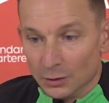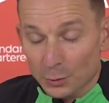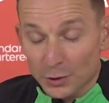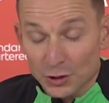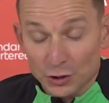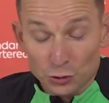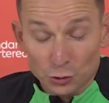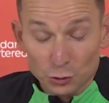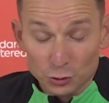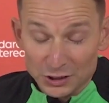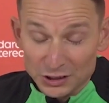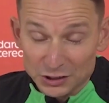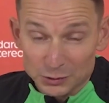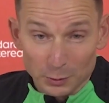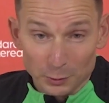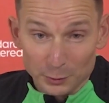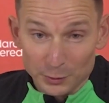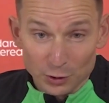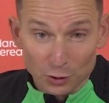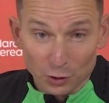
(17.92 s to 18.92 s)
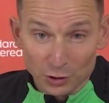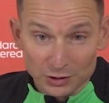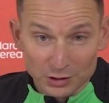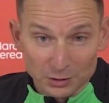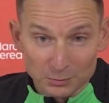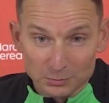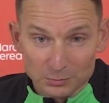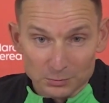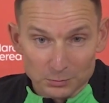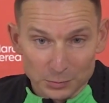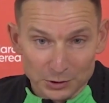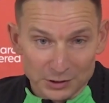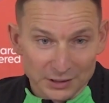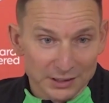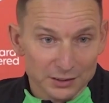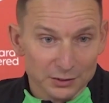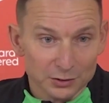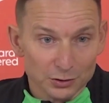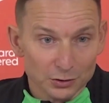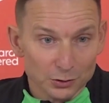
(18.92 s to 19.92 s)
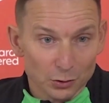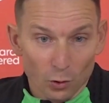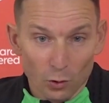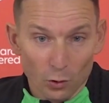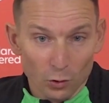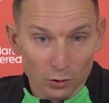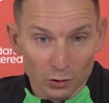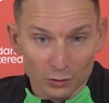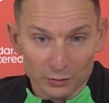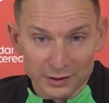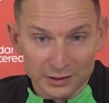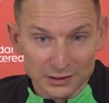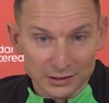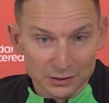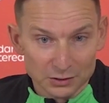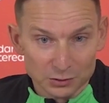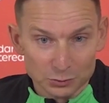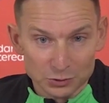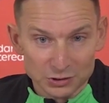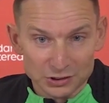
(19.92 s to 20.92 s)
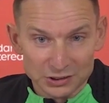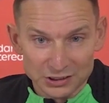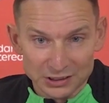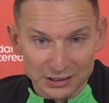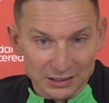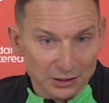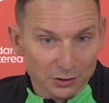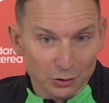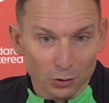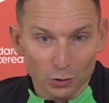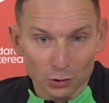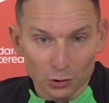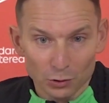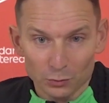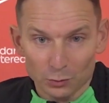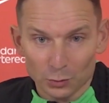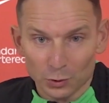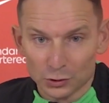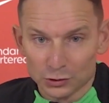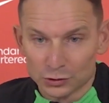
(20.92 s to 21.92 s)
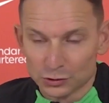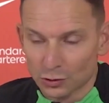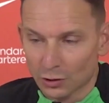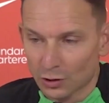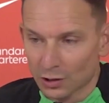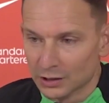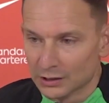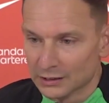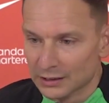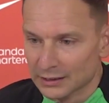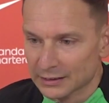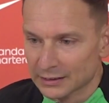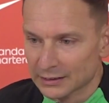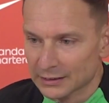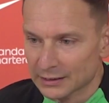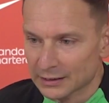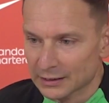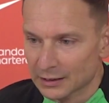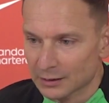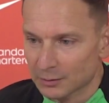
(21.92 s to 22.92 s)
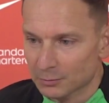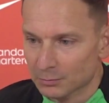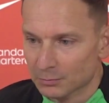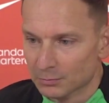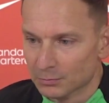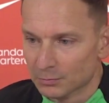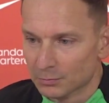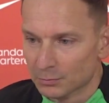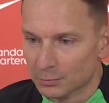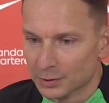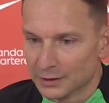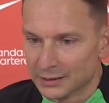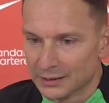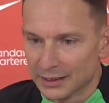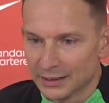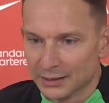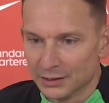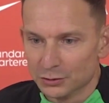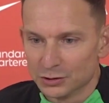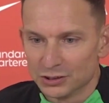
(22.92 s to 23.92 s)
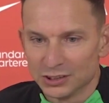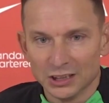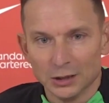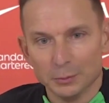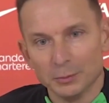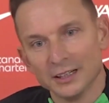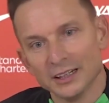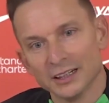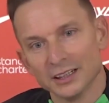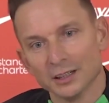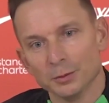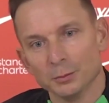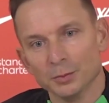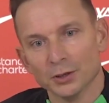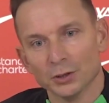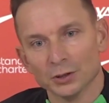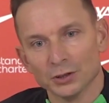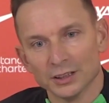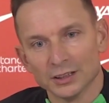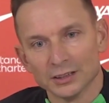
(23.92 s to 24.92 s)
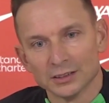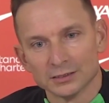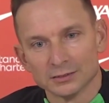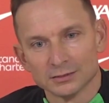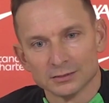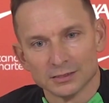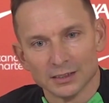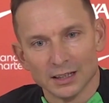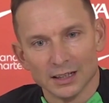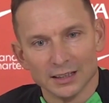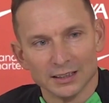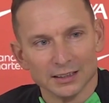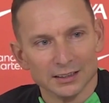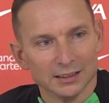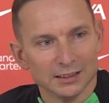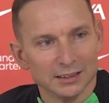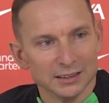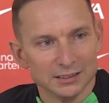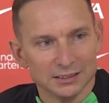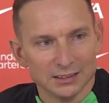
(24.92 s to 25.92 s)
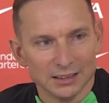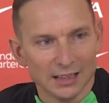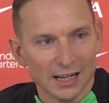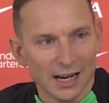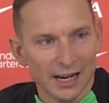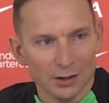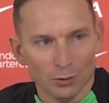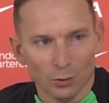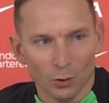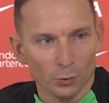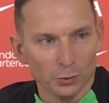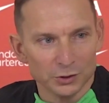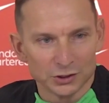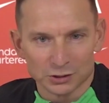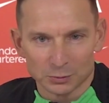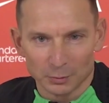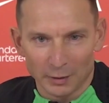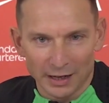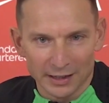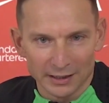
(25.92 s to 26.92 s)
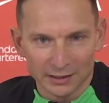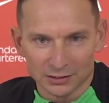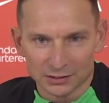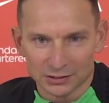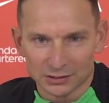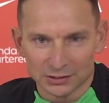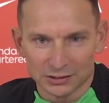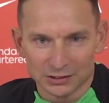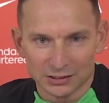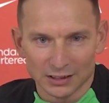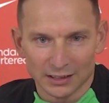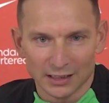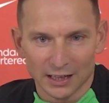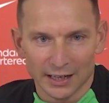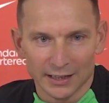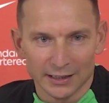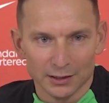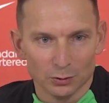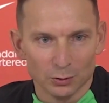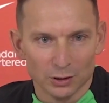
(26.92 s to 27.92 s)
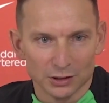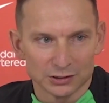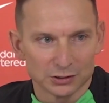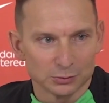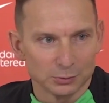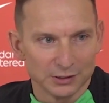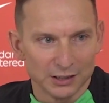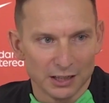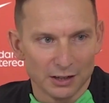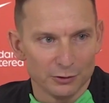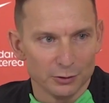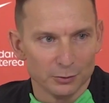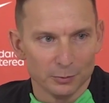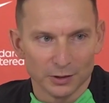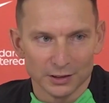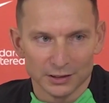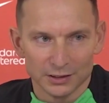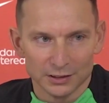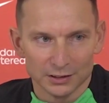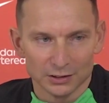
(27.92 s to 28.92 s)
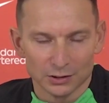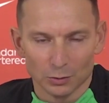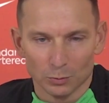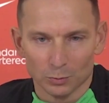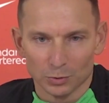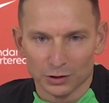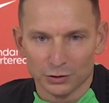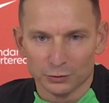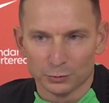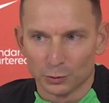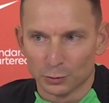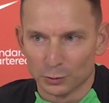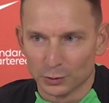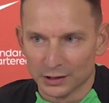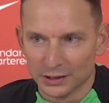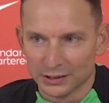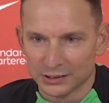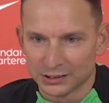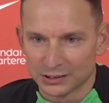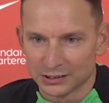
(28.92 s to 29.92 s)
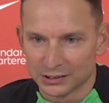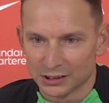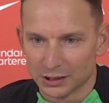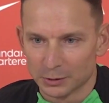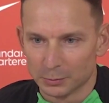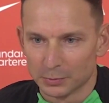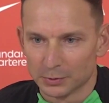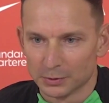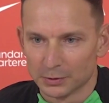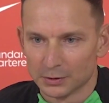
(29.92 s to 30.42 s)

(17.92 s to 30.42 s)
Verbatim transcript: we knew this when we got him, but then the whole of England could see it and the whole of world saw it. And, uh, but then you see him here in the building and he's the guy who always smiles. He's the guy who has with everybody an unbelievable relationship.